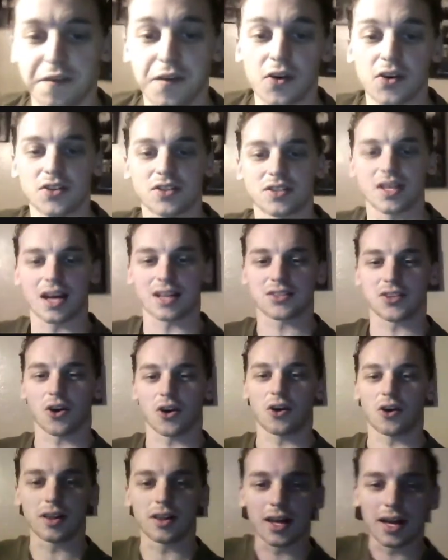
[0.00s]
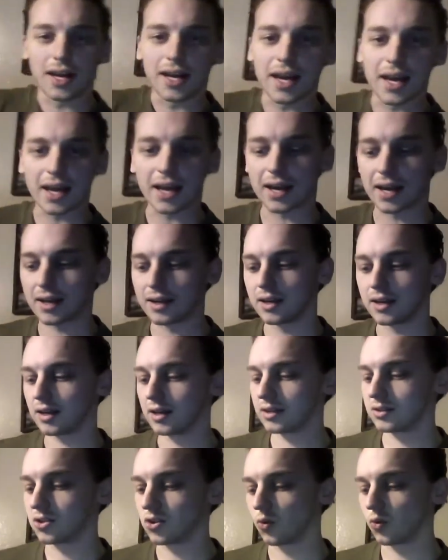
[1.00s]
first that's all I had
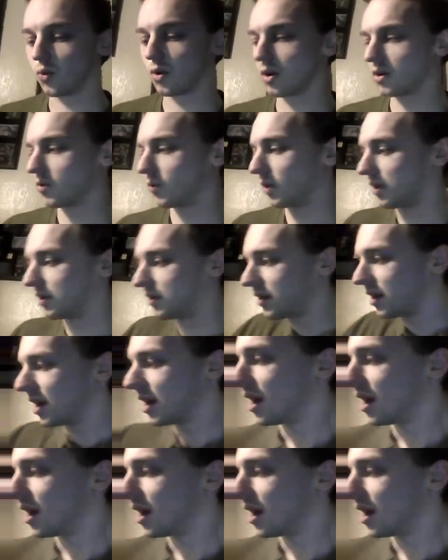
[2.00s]
to work with,